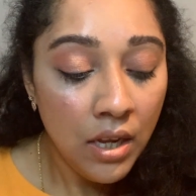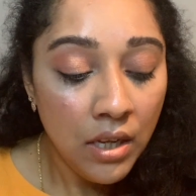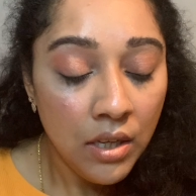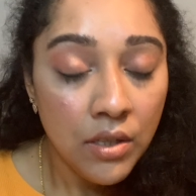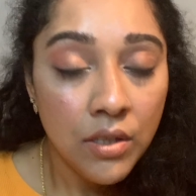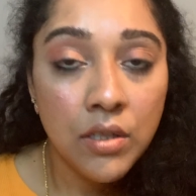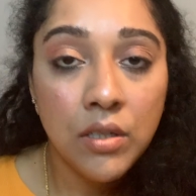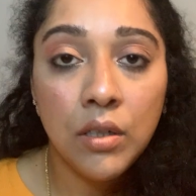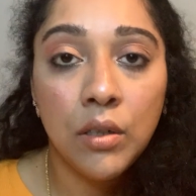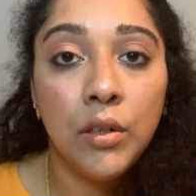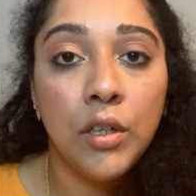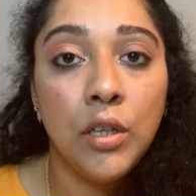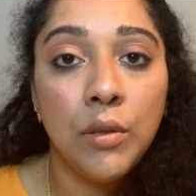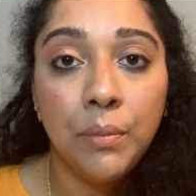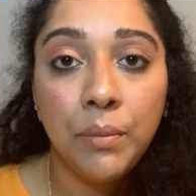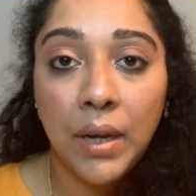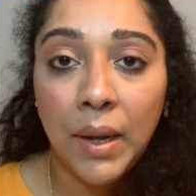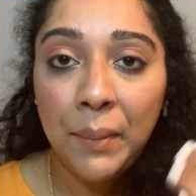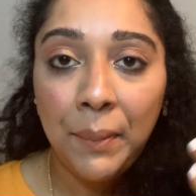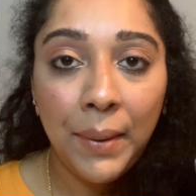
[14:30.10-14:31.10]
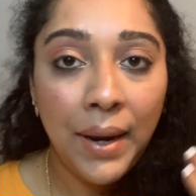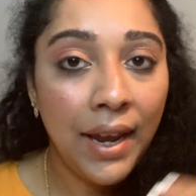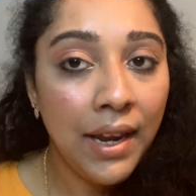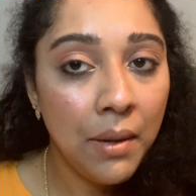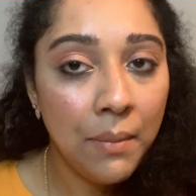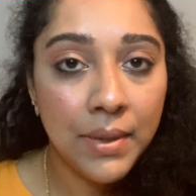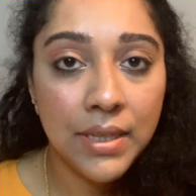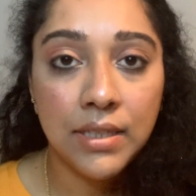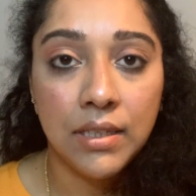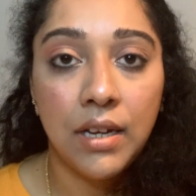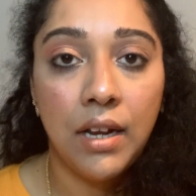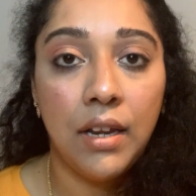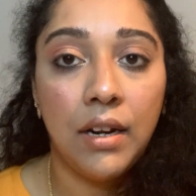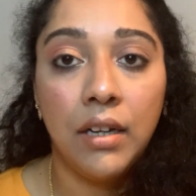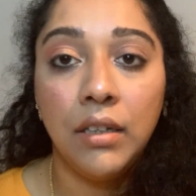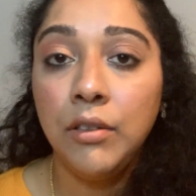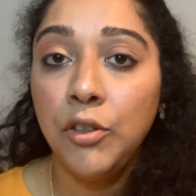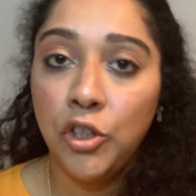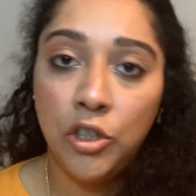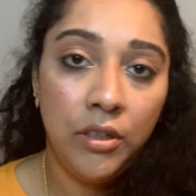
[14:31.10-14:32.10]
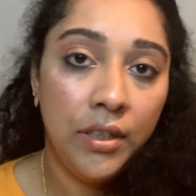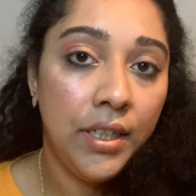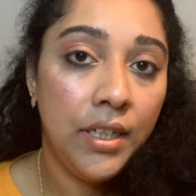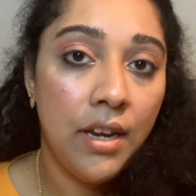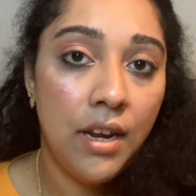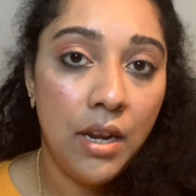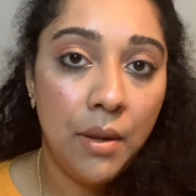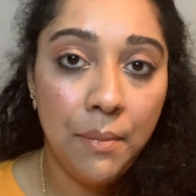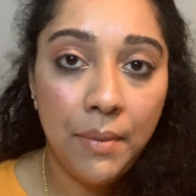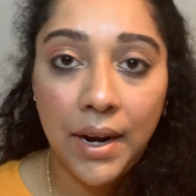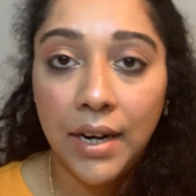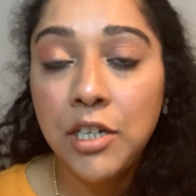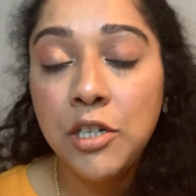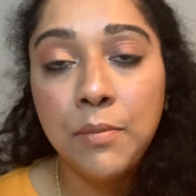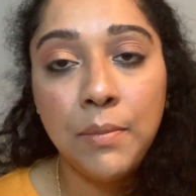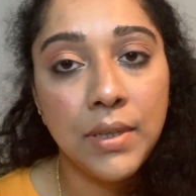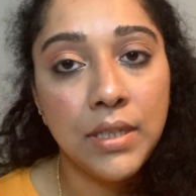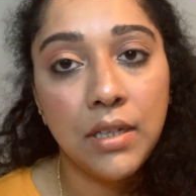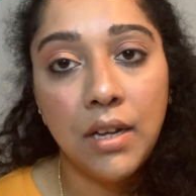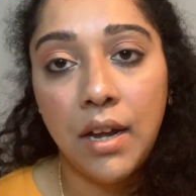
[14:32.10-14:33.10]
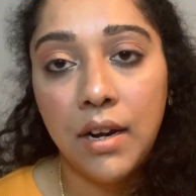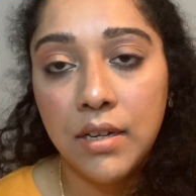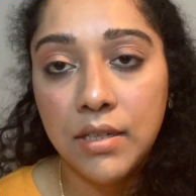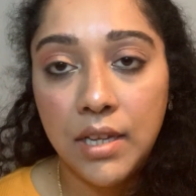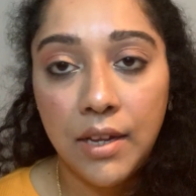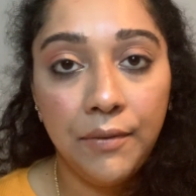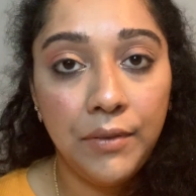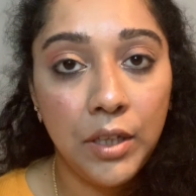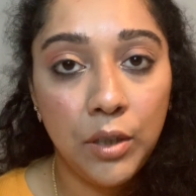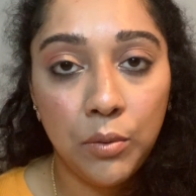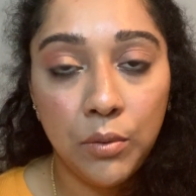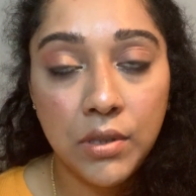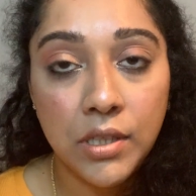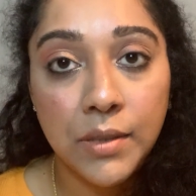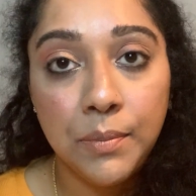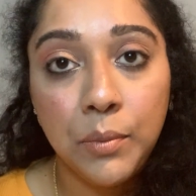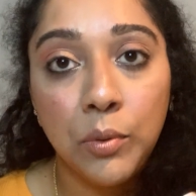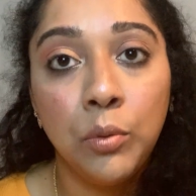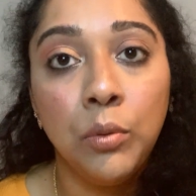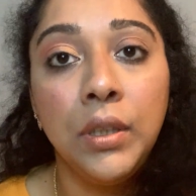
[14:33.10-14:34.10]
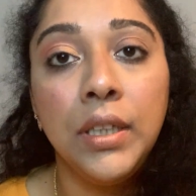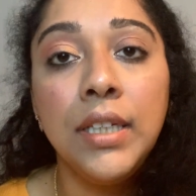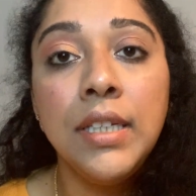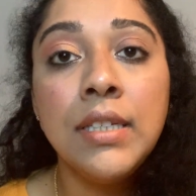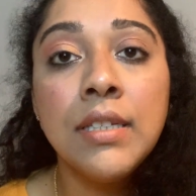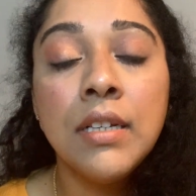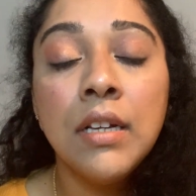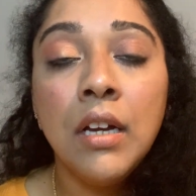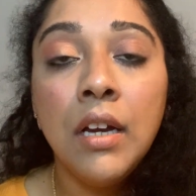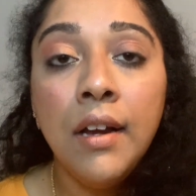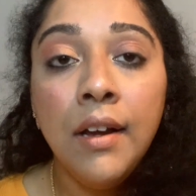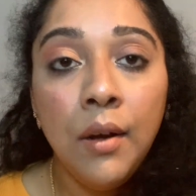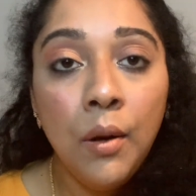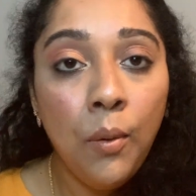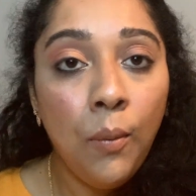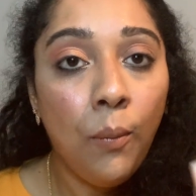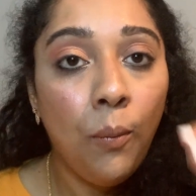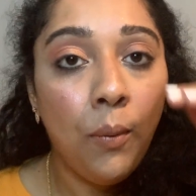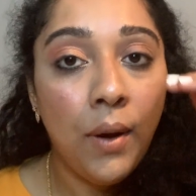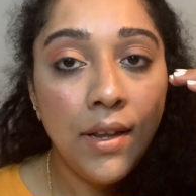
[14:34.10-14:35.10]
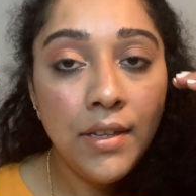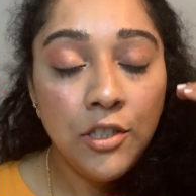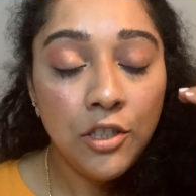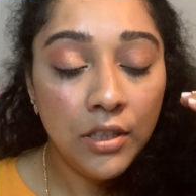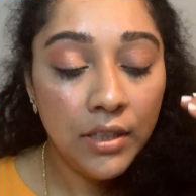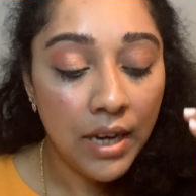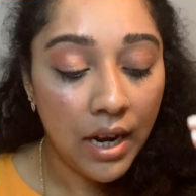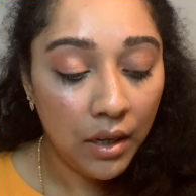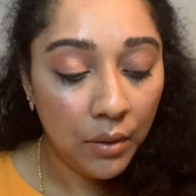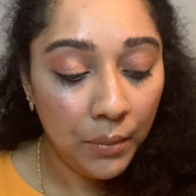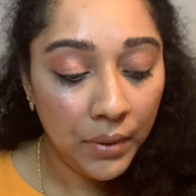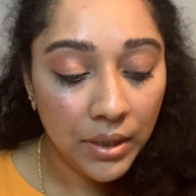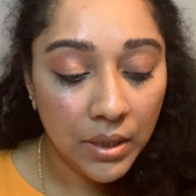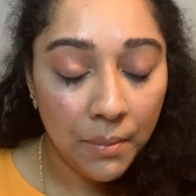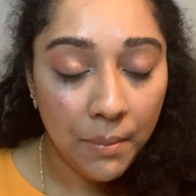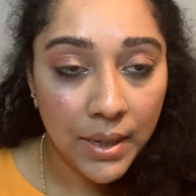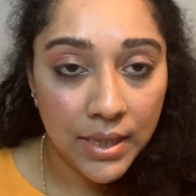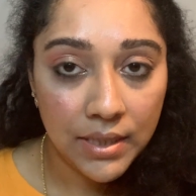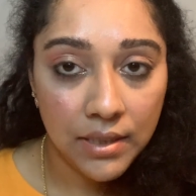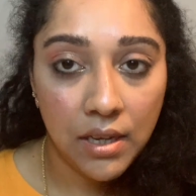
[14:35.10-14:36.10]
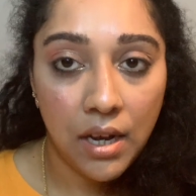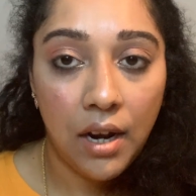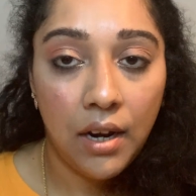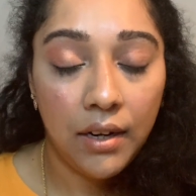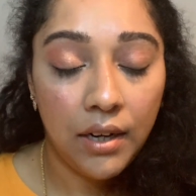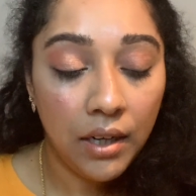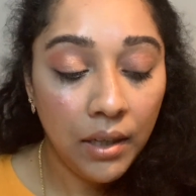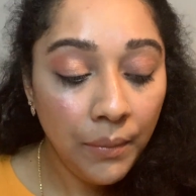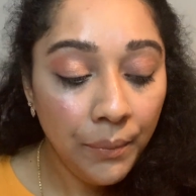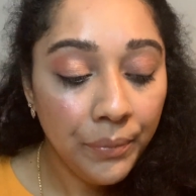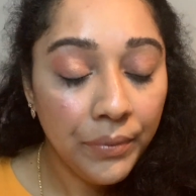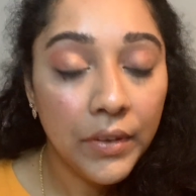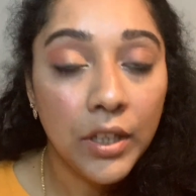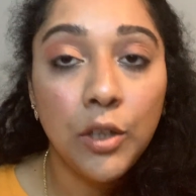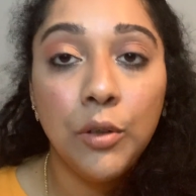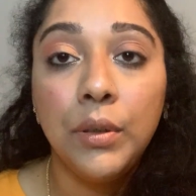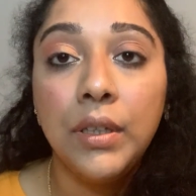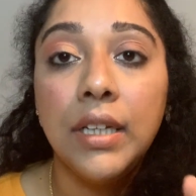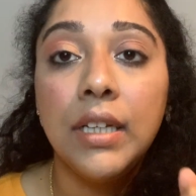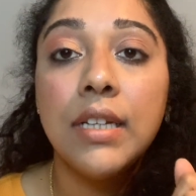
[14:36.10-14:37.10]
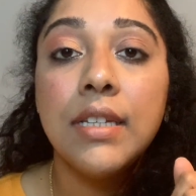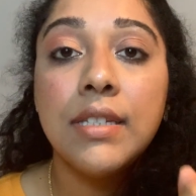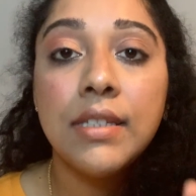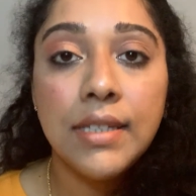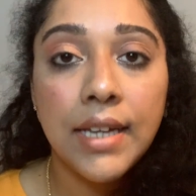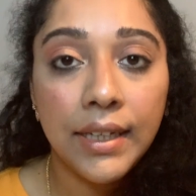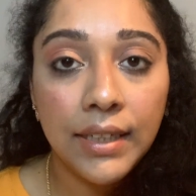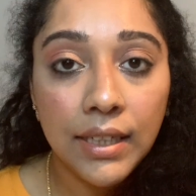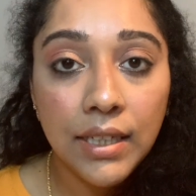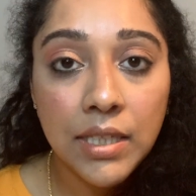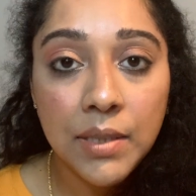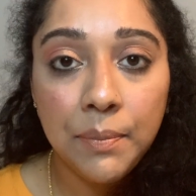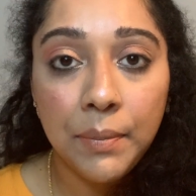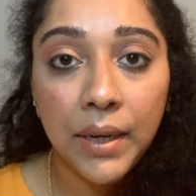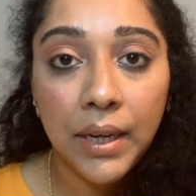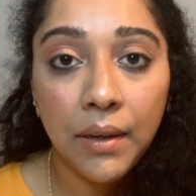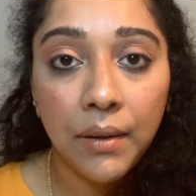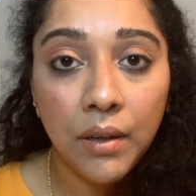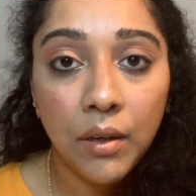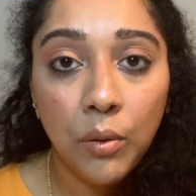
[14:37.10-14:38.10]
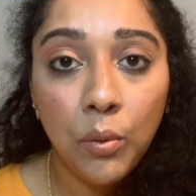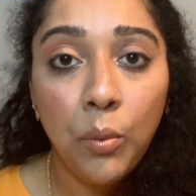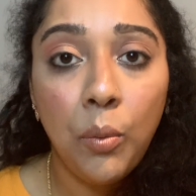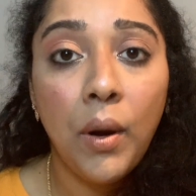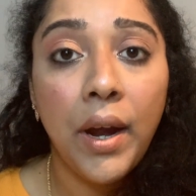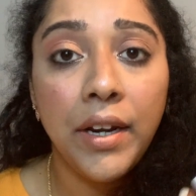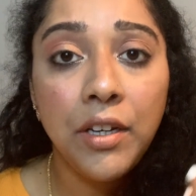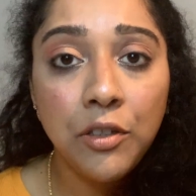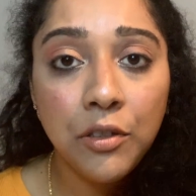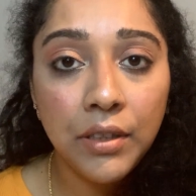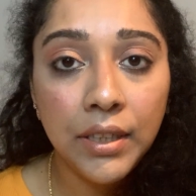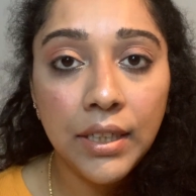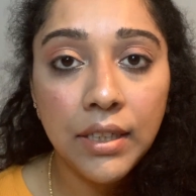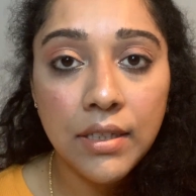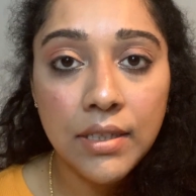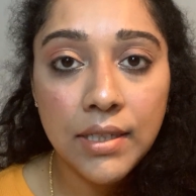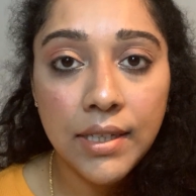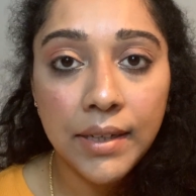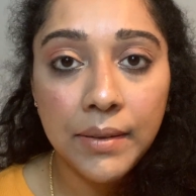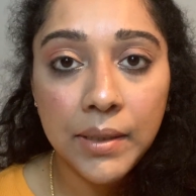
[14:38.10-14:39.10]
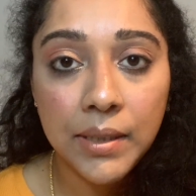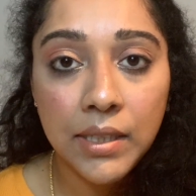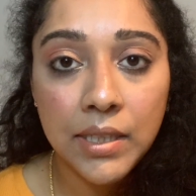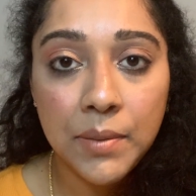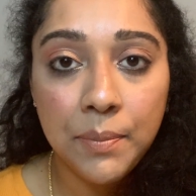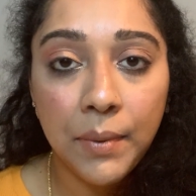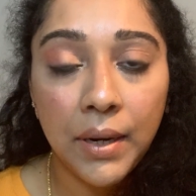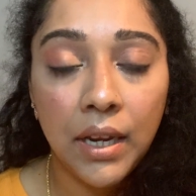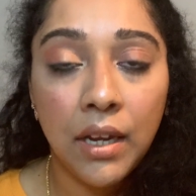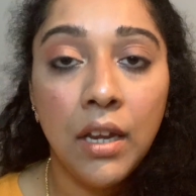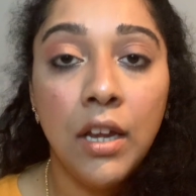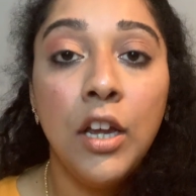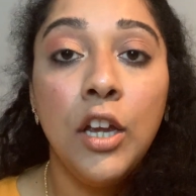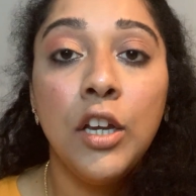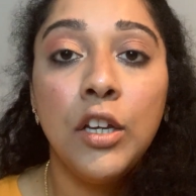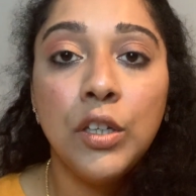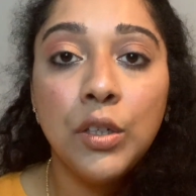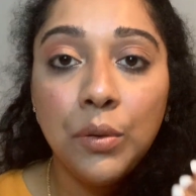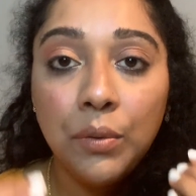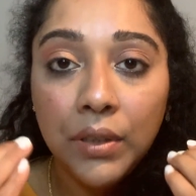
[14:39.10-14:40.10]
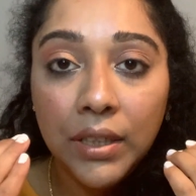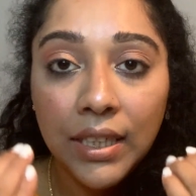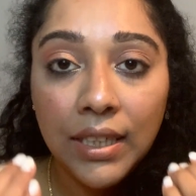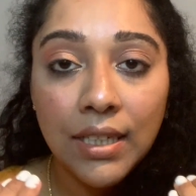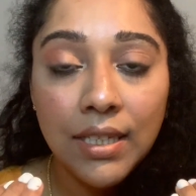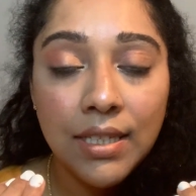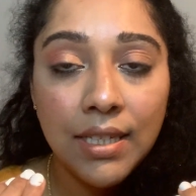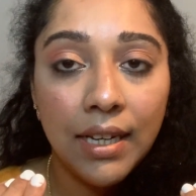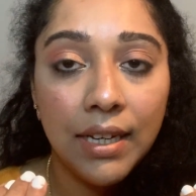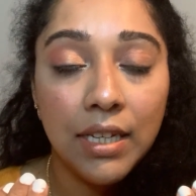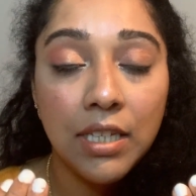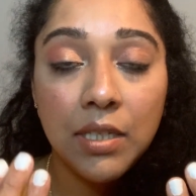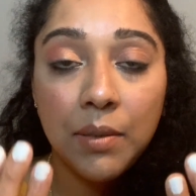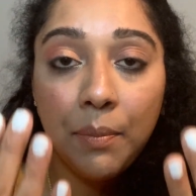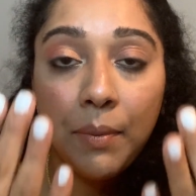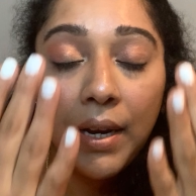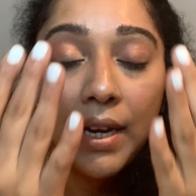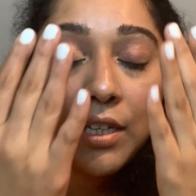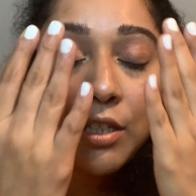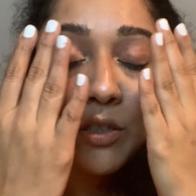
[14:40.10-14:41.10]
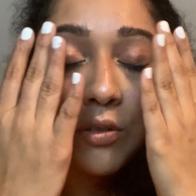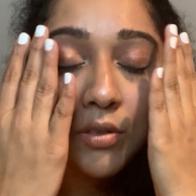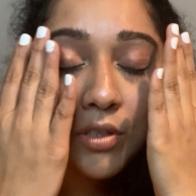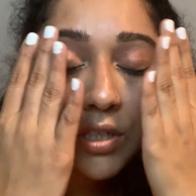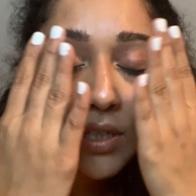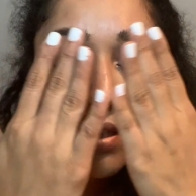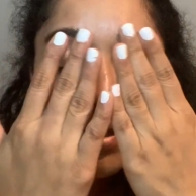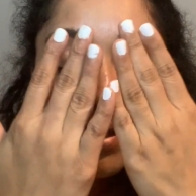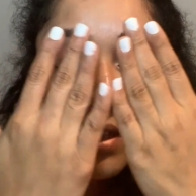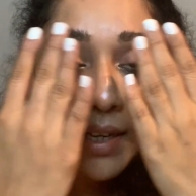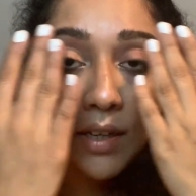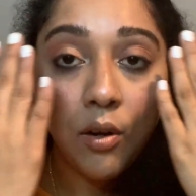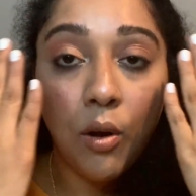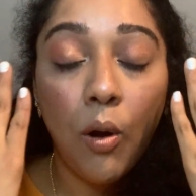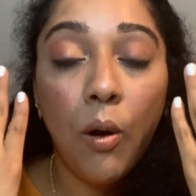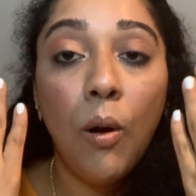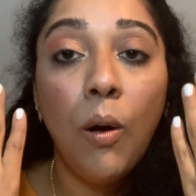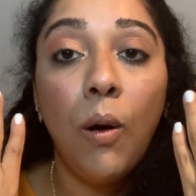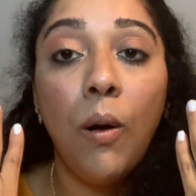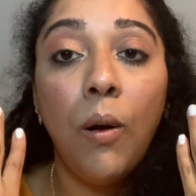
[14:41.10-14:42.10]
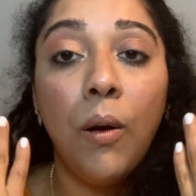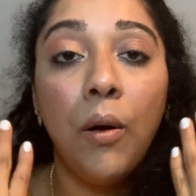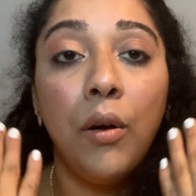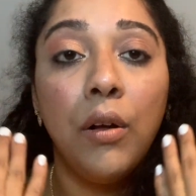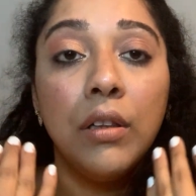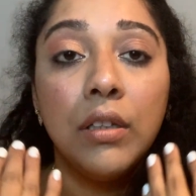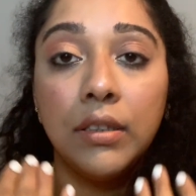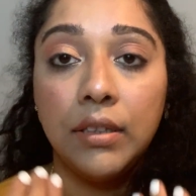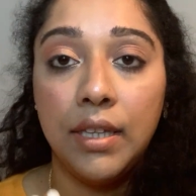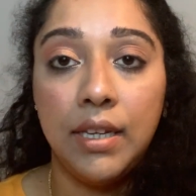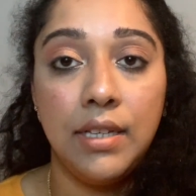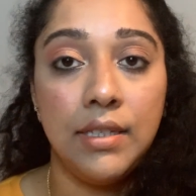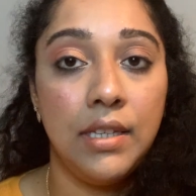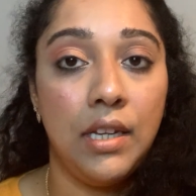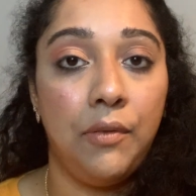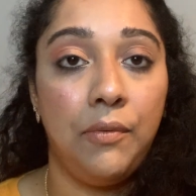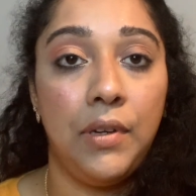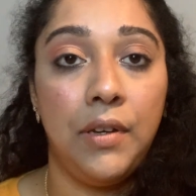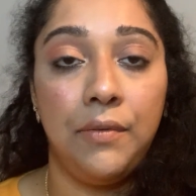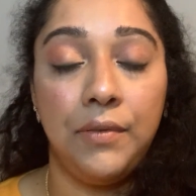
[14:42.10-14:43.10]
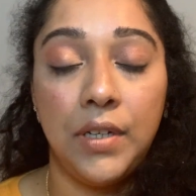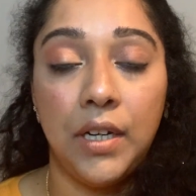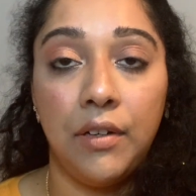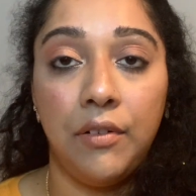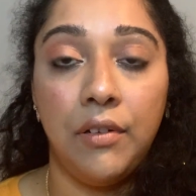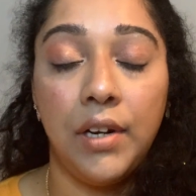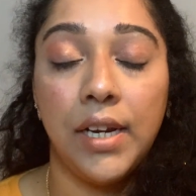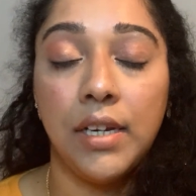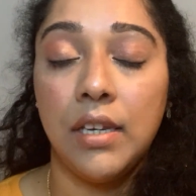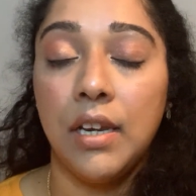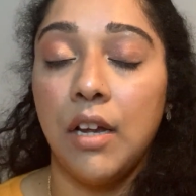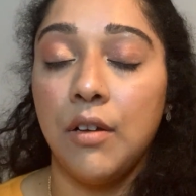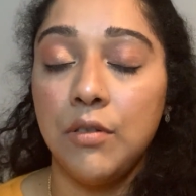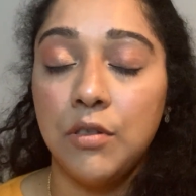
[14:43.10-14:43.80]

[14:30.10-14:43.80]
So you apply a mascara. You don't need any brush. Mascaras have their own spoolies. Once you're done with the mascara, you need a setting spray. Why do you need a setting spray? You need a setting spray to just set all the things that we have done right now.